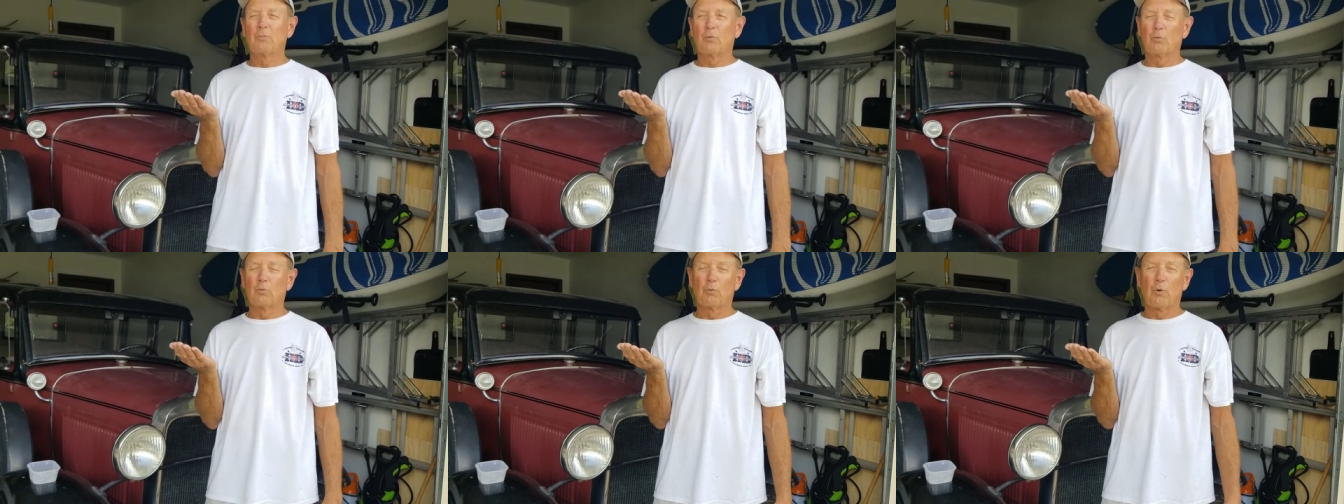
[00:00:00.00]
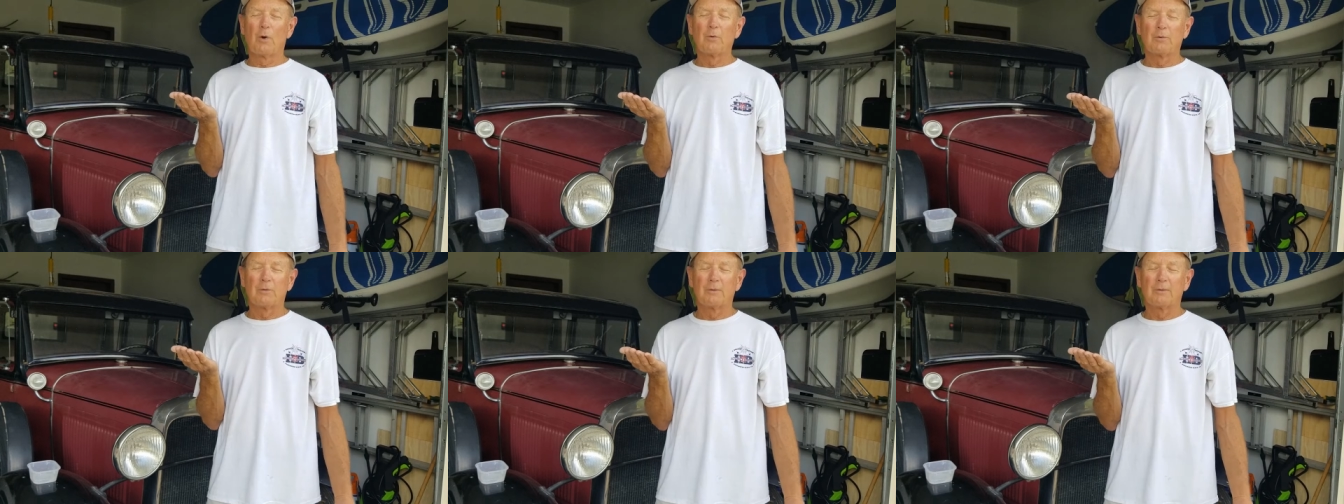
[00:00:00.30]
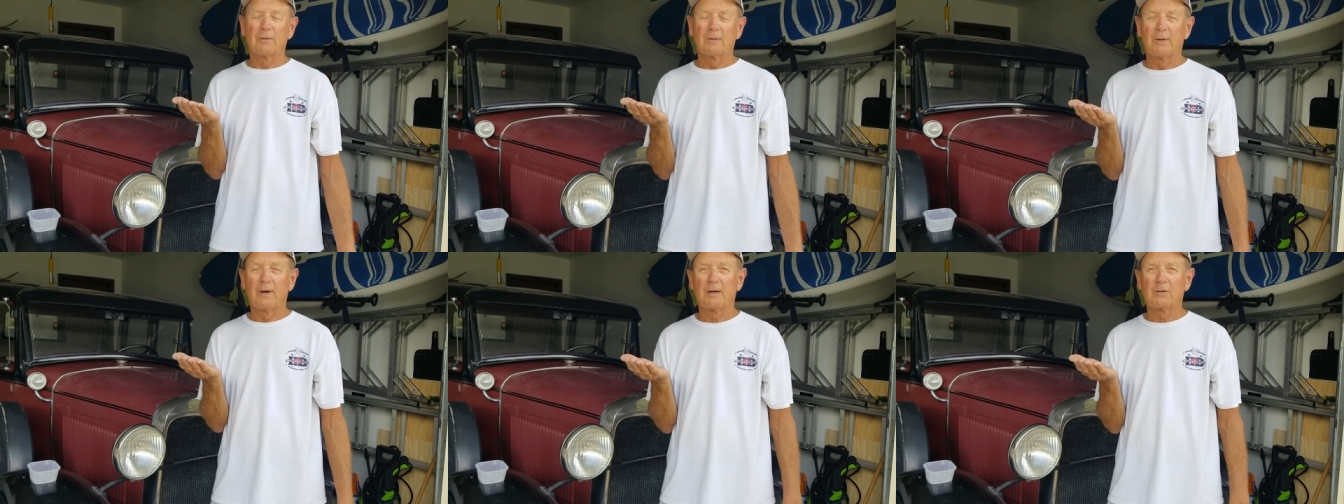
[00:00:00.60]
rodent,
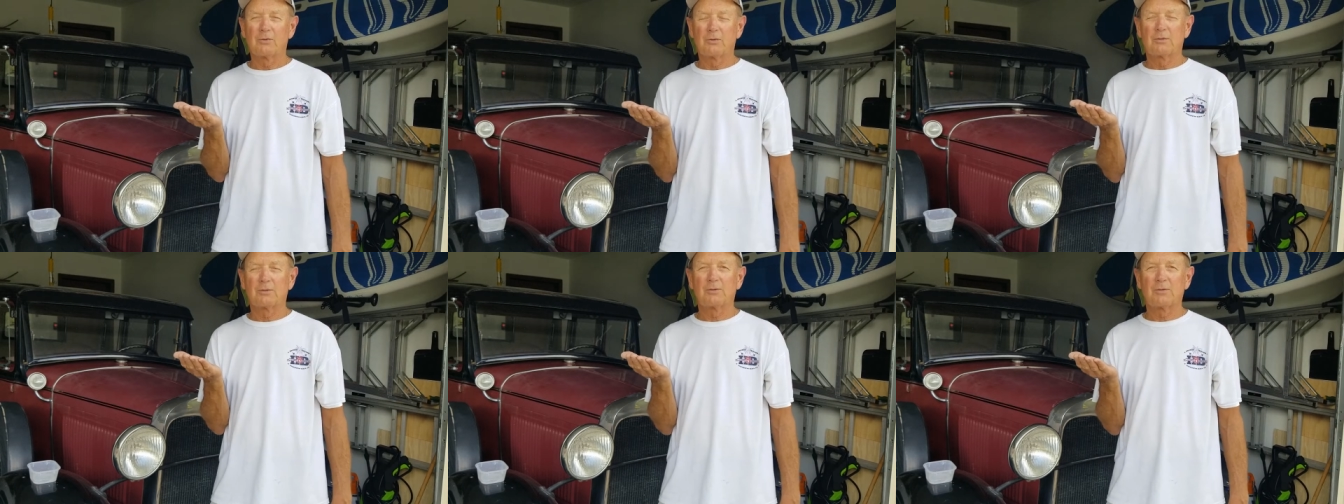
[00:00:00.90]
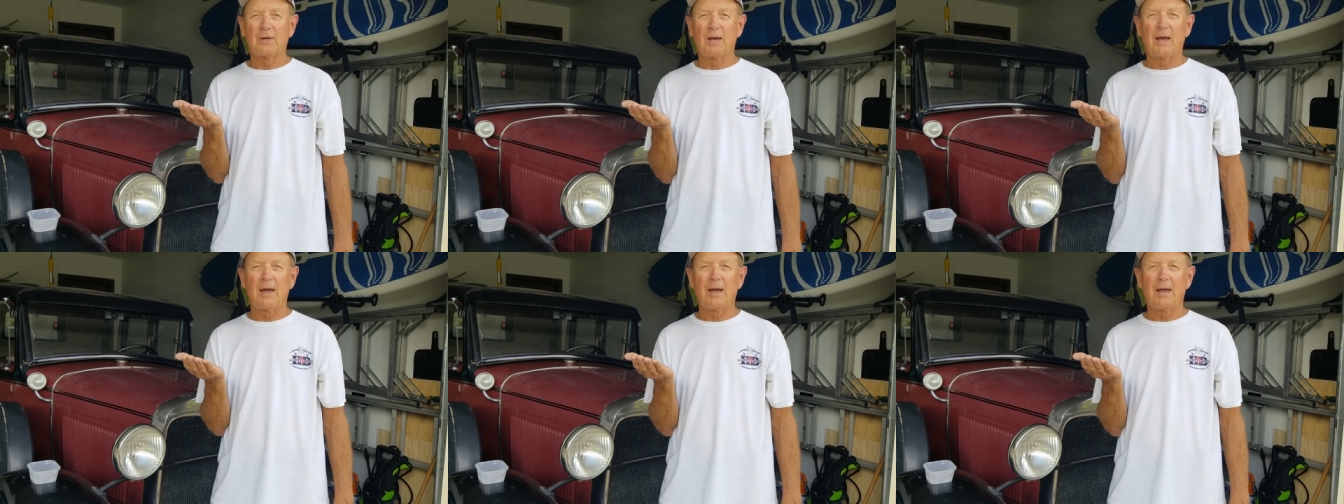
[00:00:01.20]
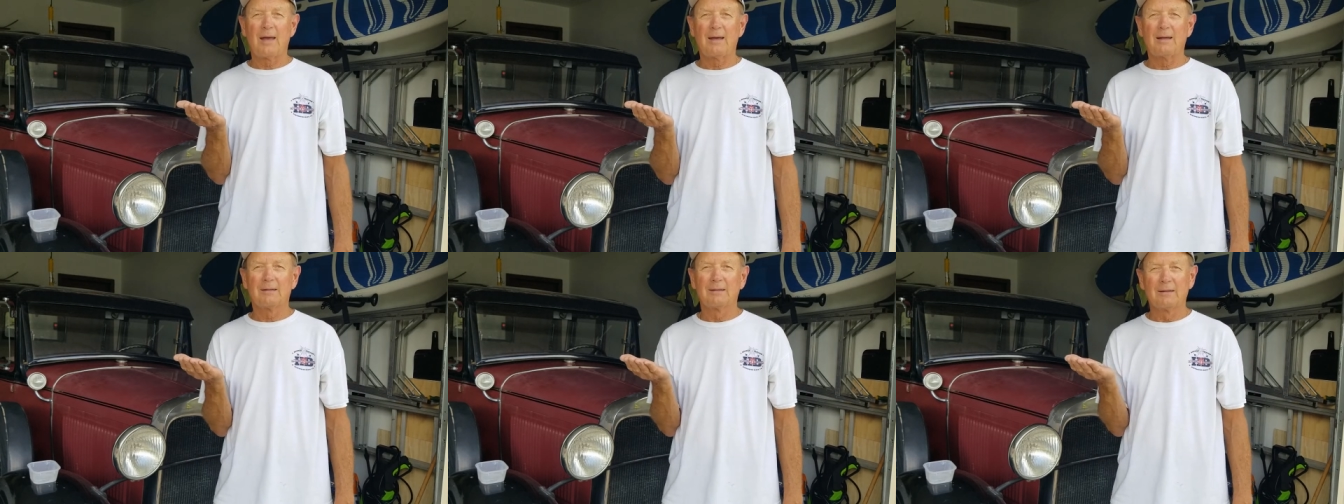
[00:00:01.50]
I should
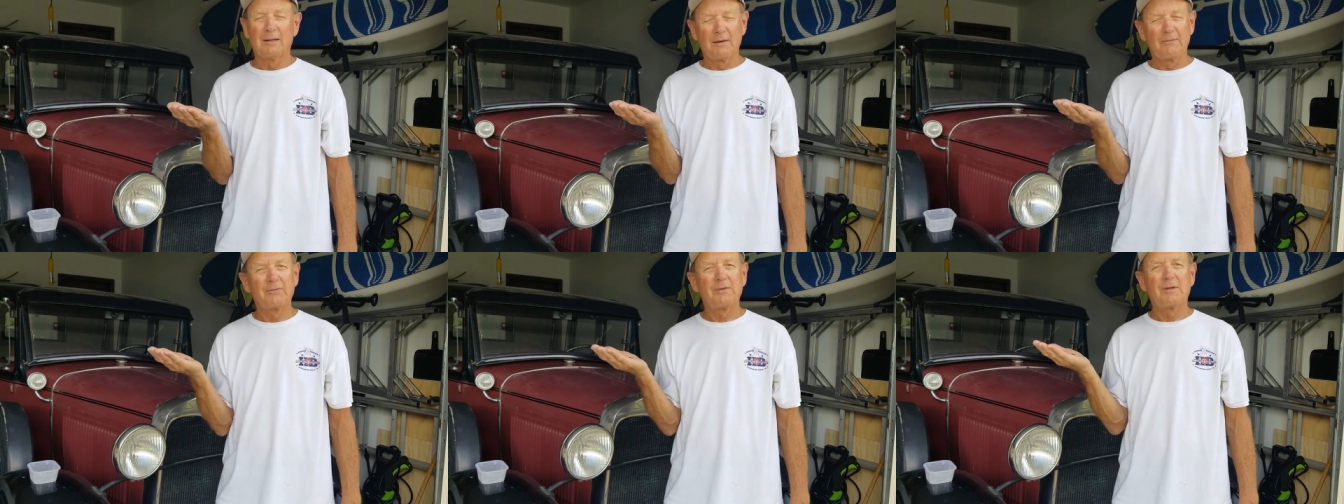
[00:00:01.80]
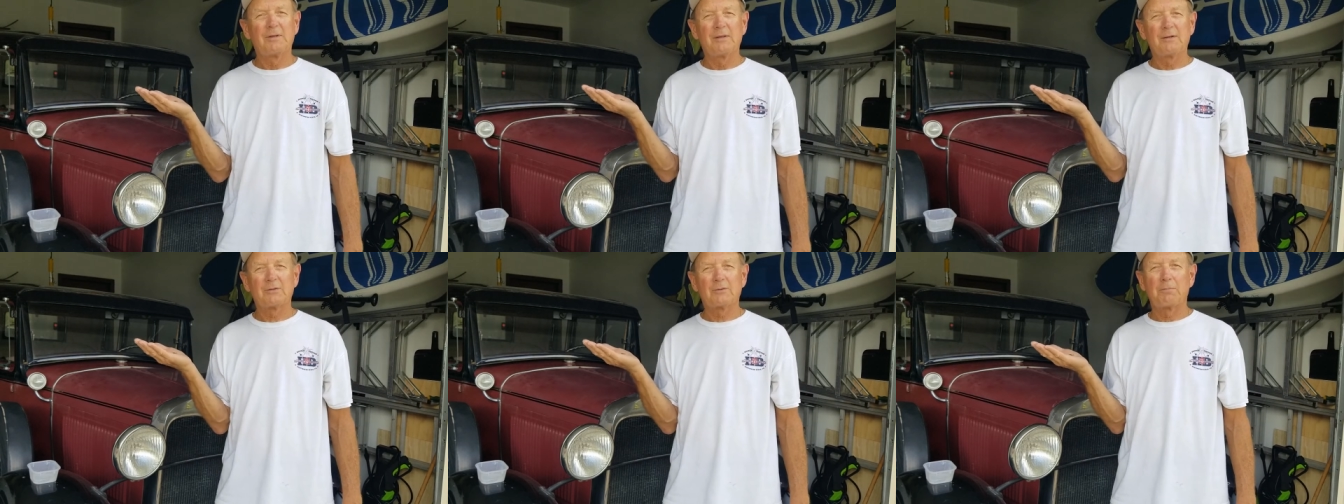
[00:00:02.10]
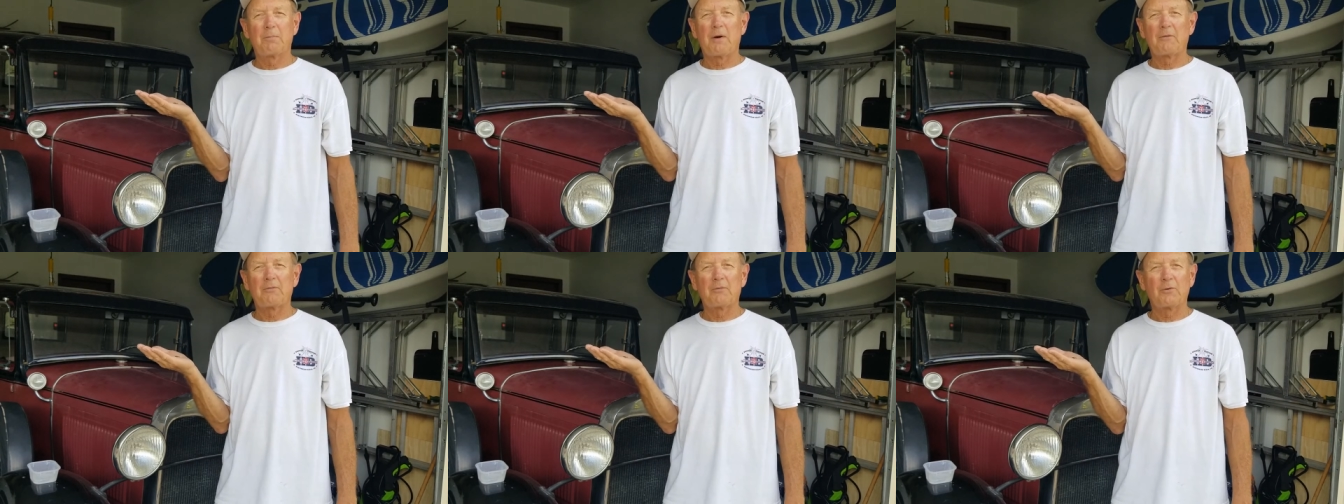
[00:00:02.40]
say, lived in this
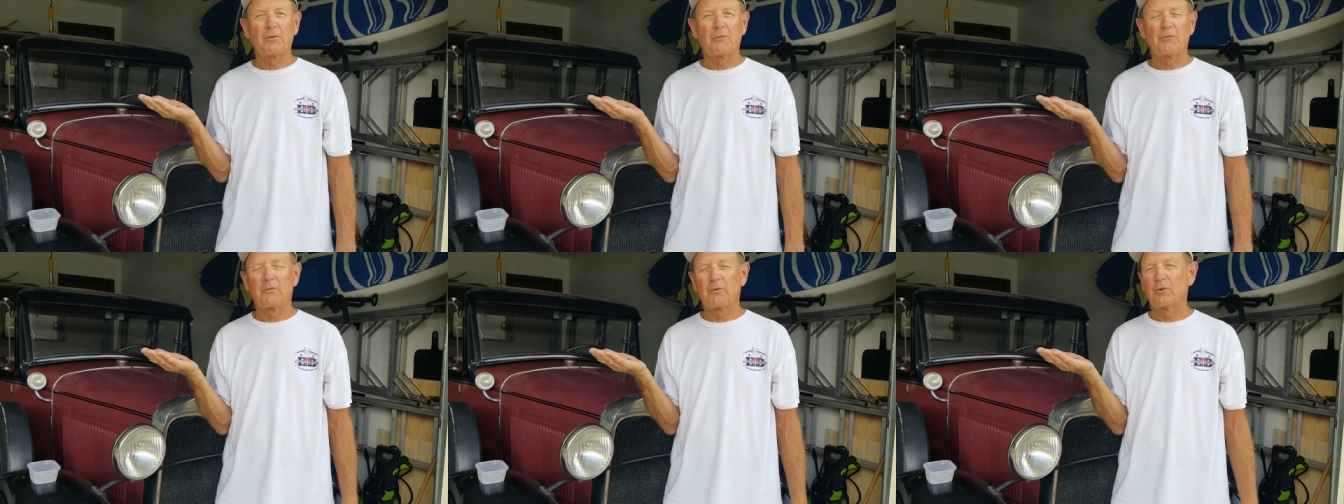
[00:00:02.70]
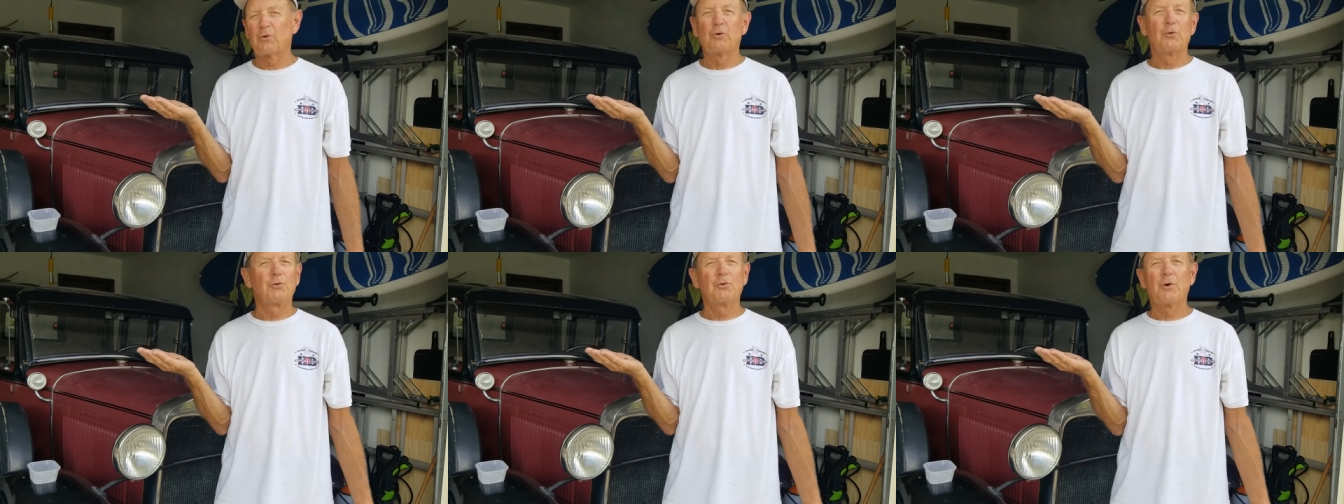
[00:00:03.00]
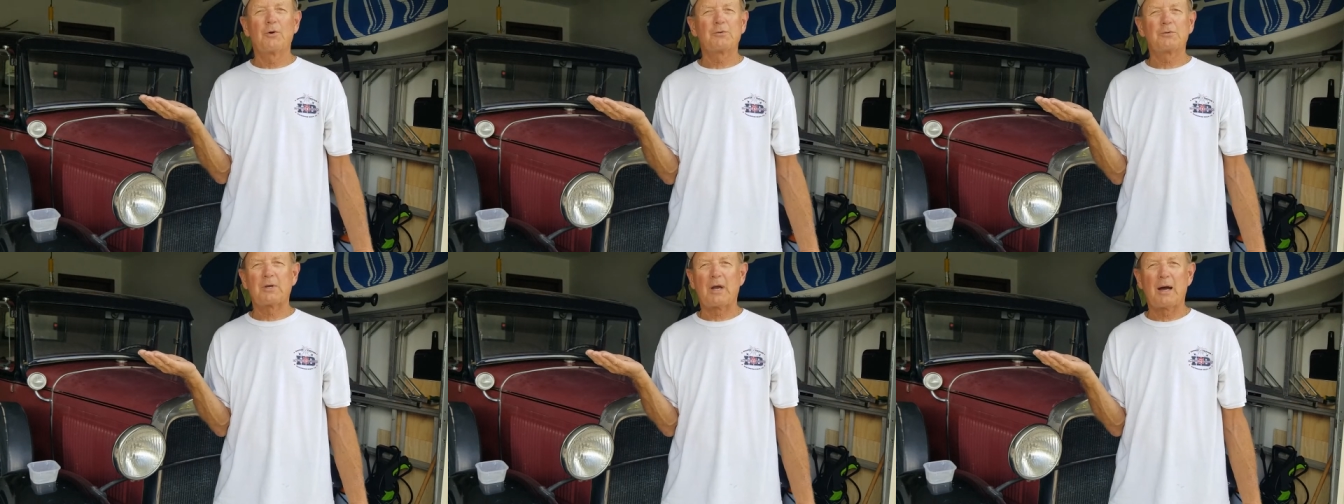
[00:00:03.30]
muffler for who
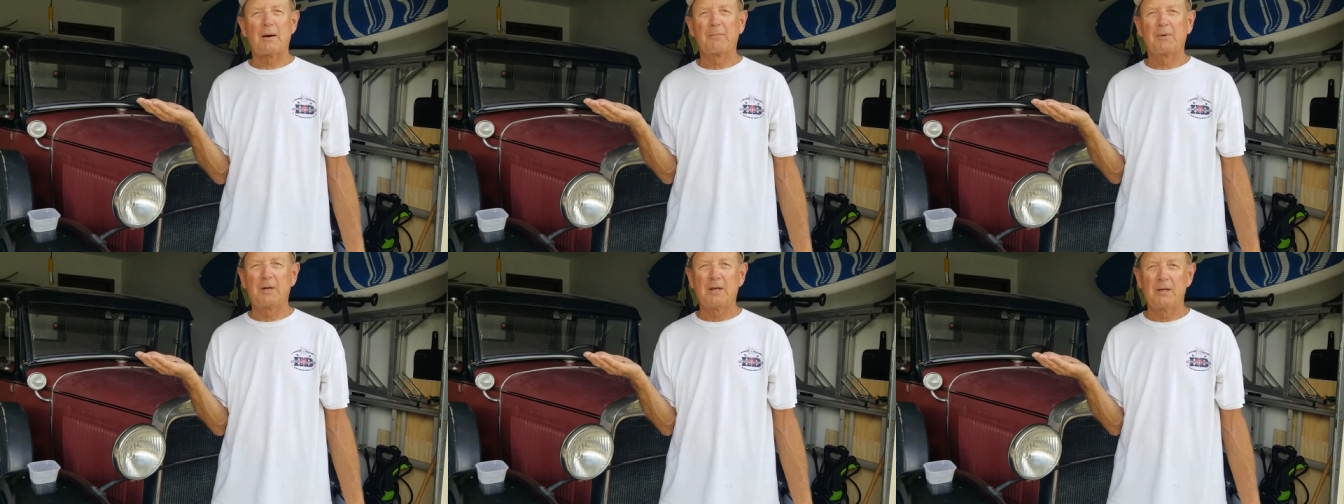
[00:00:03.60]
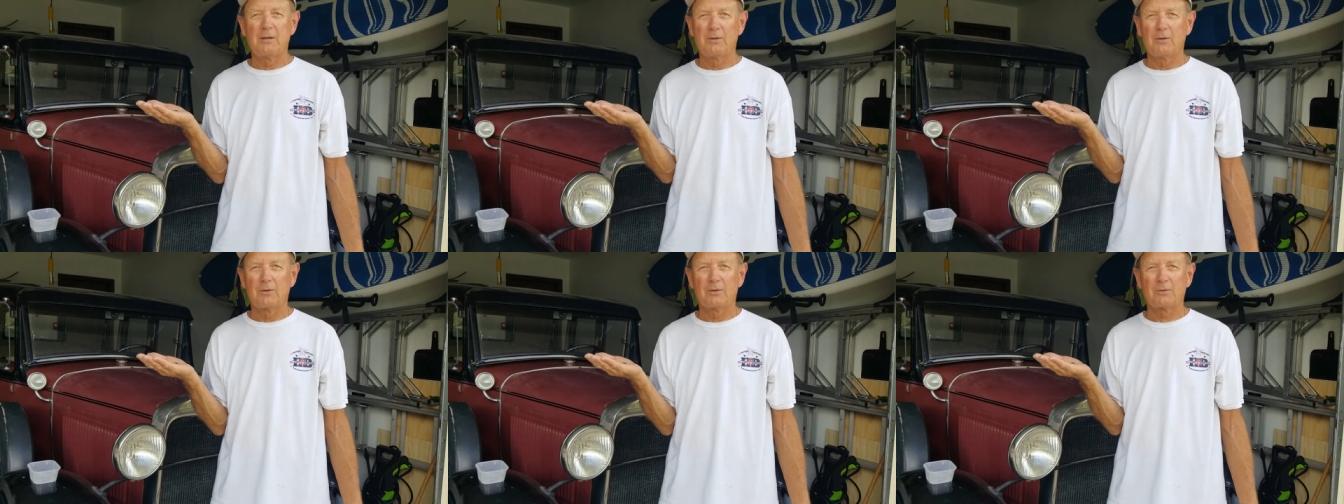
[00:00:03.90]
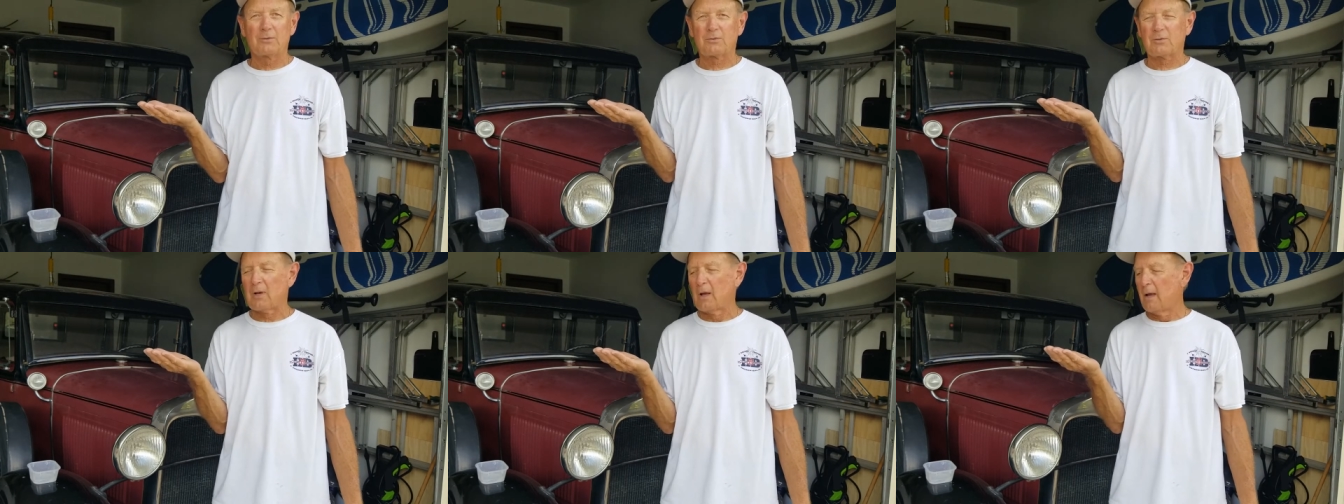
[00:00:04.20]
knows how many
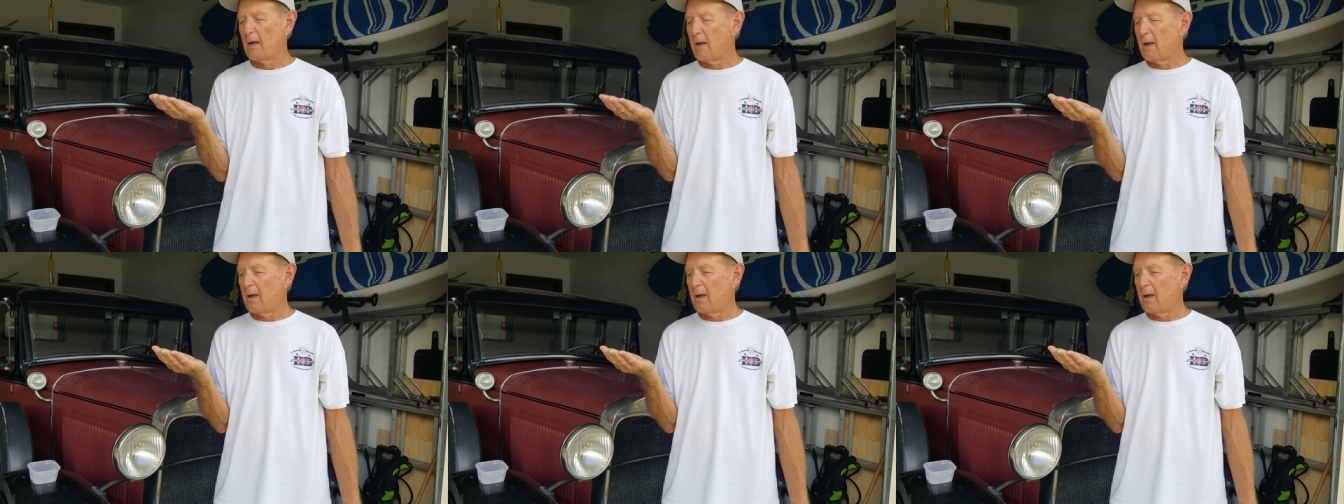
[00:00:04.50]
years,